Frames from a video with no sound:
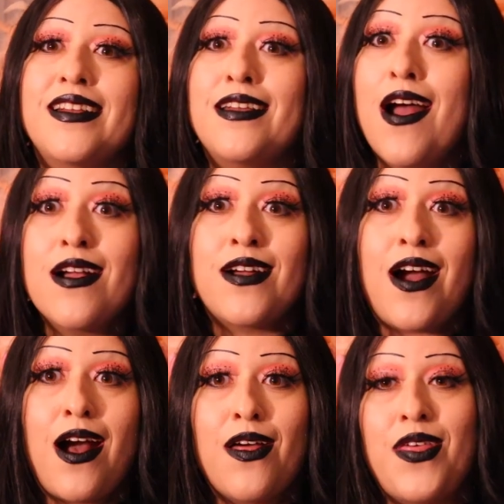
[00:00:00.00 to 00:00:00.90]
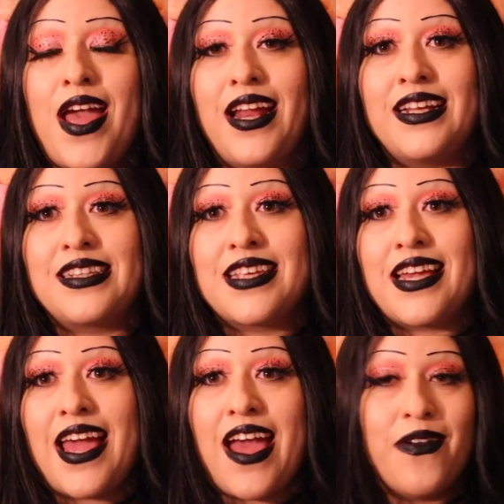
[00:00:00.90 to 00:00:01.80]
not goth, and it's
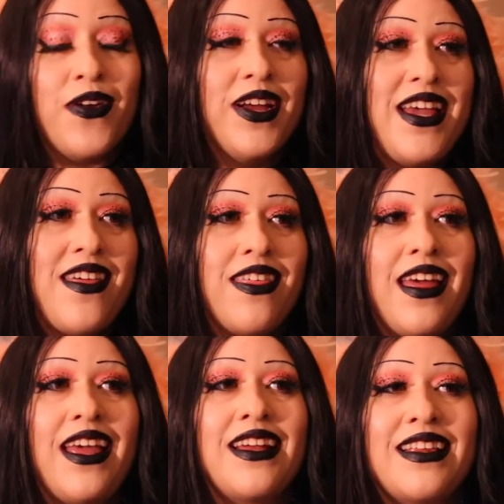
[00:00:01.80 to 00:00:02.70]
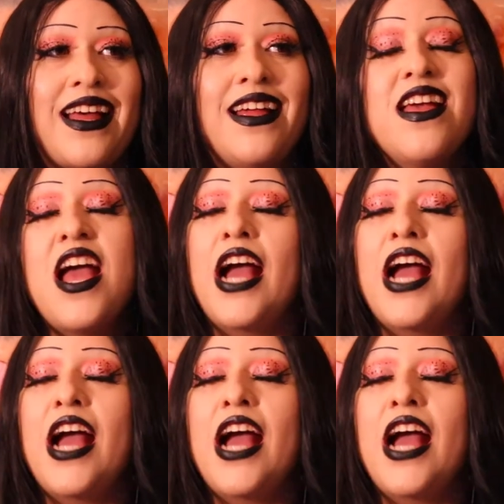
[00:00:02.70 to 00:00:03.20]
like everything that,